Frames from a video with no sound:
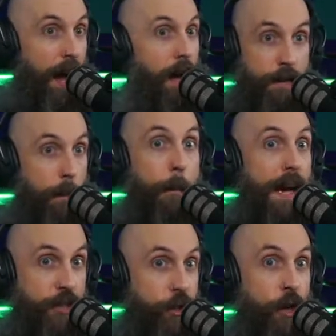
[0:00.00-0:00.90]

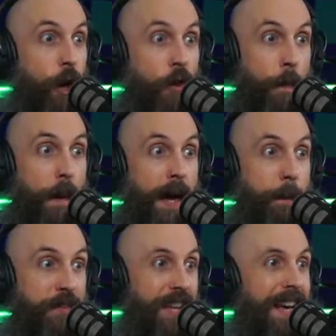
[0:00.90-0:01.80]
measured all the
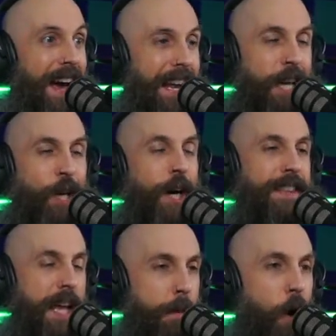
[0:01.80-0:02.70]
pipes, and I cut
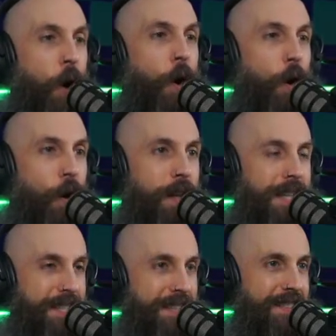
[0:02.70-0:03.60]
them all
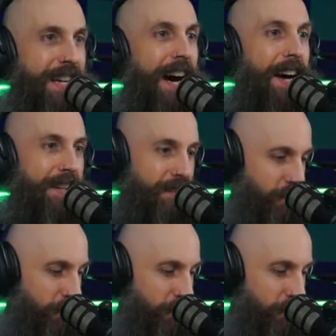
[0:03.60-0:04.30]
to size.